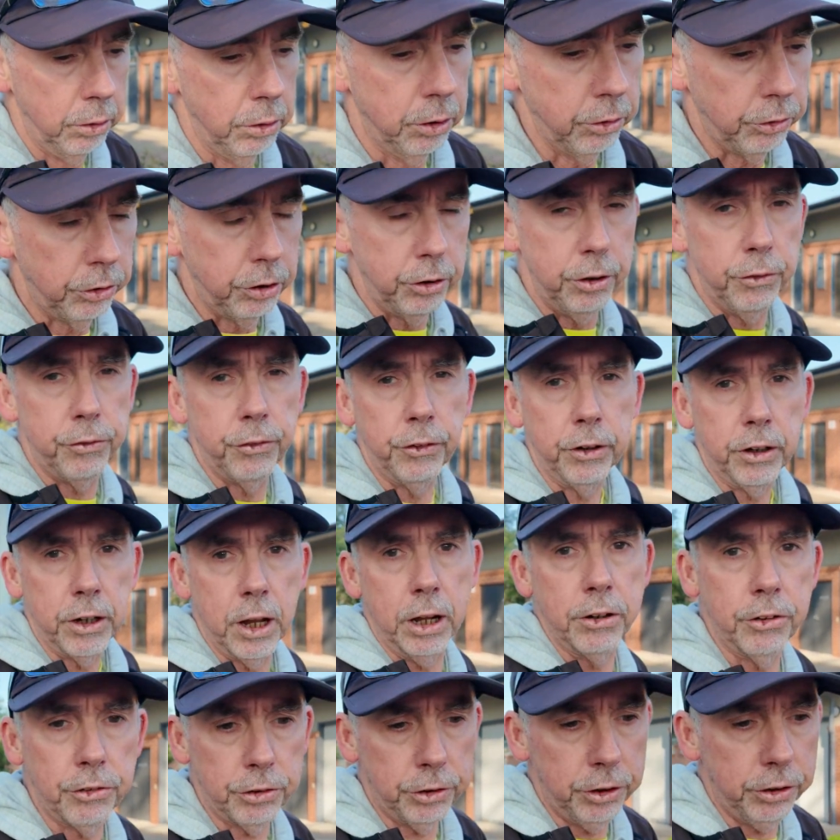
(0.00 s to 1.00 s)
lots of different
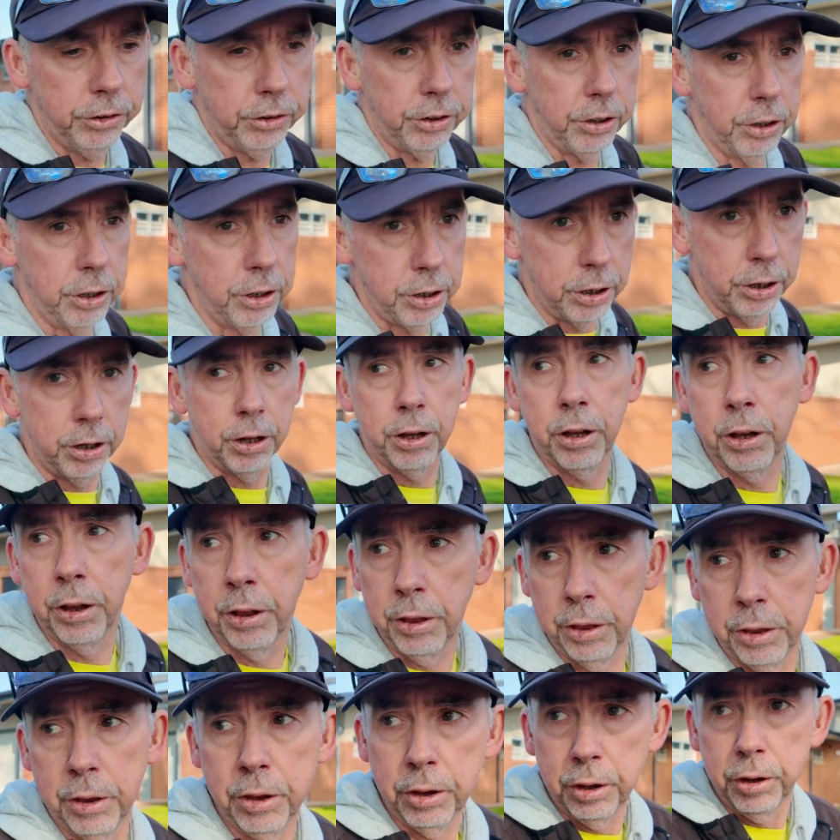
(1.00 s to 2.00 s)
countries,
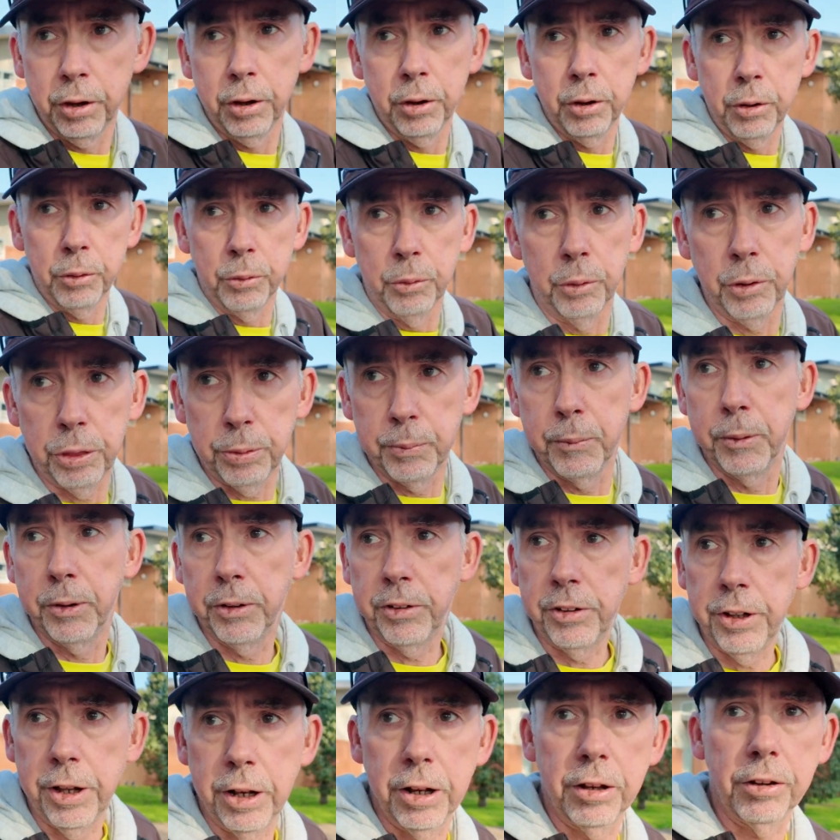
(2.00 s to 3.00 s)
with my
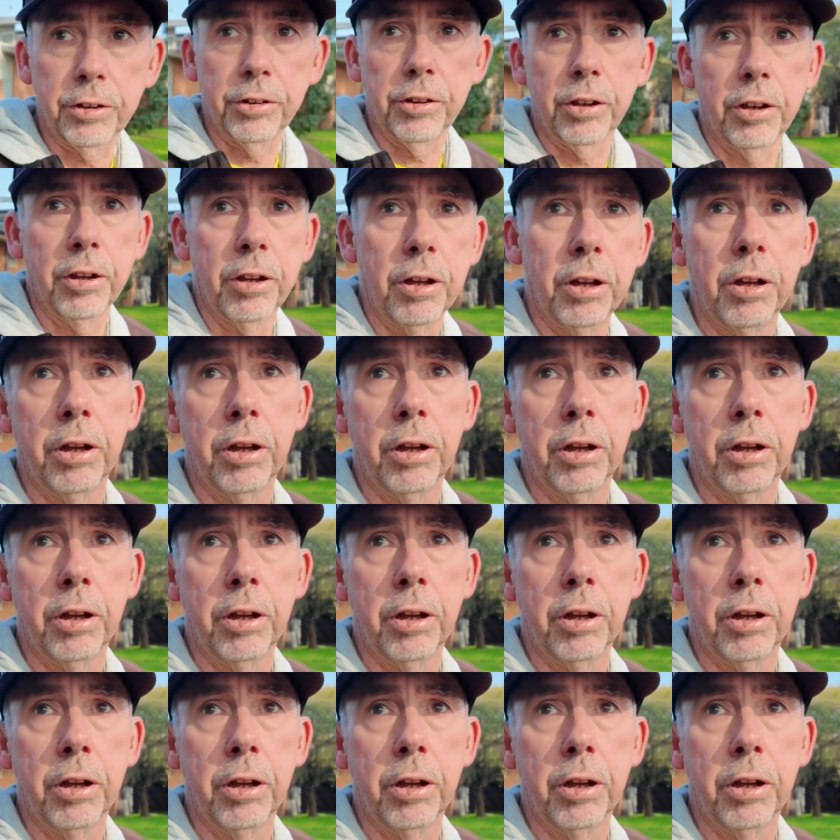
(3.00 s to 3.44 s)
tennis.